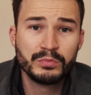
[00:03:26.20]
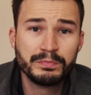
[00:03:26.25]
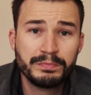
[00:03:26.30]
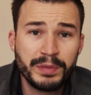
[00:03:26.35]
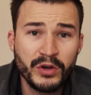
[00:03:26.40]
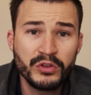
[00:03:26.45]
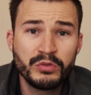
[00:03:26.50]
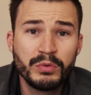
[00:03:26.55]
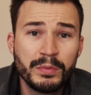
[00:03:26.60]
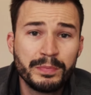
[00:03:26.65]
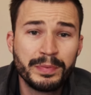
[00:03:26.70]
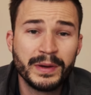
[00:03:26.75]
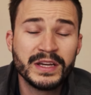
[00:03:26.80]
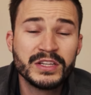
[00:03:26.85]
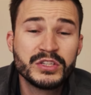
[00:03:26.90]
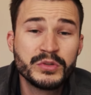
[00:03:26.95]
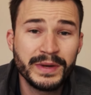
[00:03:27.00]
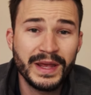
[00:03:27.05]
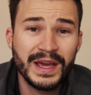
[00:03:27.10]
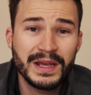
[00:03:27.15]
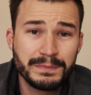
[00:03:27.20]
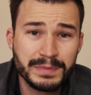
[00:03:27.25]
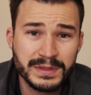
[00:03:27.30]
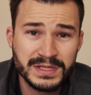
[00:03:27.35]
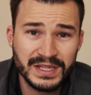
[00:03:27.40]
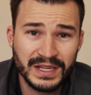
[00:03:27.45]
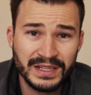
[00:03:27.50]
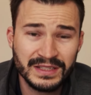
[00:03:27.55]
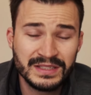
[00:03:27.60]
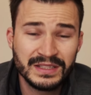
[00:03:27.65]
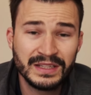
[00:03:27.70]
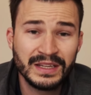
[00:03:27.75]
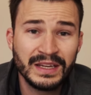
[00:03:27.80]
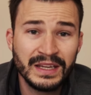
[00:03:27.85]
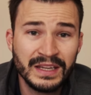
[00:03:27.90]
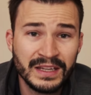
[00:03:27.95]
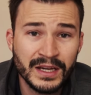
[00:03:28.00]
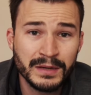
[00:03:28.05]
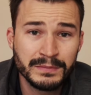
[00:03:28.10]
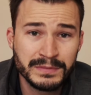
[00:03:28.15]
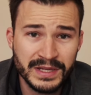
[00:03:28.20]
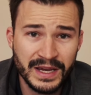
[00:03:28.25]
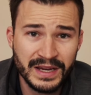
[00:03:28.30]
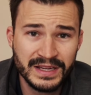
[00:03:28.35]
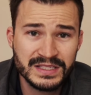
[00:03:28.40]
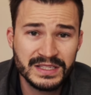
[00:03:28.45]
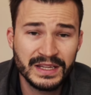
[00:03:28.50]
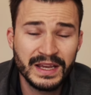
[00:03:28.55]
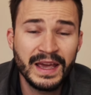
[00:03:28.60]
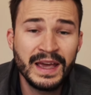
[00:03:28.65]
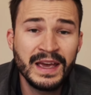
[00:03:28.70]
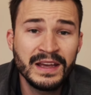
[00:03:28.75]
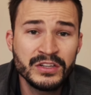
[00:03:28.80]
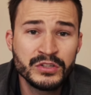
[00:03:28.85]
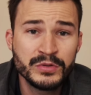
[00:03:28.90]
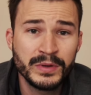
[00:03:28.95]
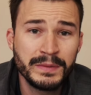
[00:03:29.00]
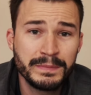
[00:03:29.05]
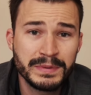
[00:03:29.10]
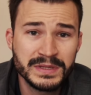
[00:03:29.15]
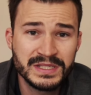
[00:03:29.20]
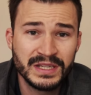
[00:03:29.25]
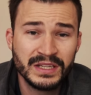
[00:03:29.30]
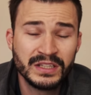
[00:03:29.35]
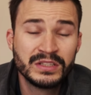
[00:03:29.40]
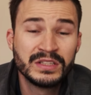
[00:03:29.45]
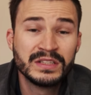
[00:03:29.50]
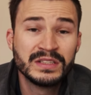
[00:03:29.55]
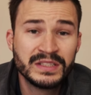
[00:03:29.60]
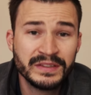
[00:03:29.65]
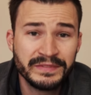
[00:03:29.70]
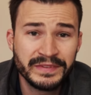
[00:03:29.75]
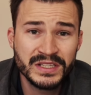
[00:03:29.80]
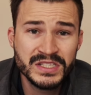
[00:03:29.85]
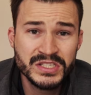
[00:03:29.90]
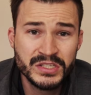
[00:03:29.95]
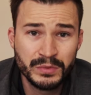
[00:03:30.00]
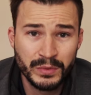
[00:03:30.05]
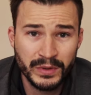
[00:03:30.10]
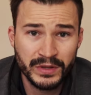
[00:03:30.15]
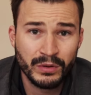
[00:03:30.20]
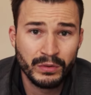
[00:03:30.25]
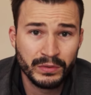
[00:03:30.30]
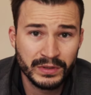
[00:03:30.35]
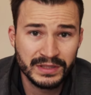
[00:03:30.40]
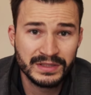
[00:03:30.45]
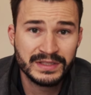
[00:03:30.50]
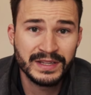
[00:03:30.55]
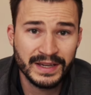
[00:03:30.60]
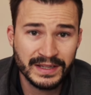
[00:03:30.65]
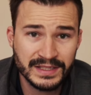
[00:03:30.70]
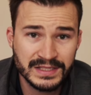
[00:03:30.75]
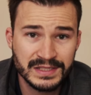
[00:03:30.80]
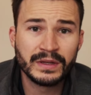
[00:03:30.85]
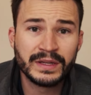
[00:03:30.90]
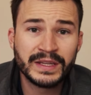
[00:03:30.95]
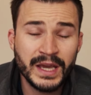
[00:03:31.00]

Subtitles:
Both will pay 28% income tax and 20% dividends withholding tax.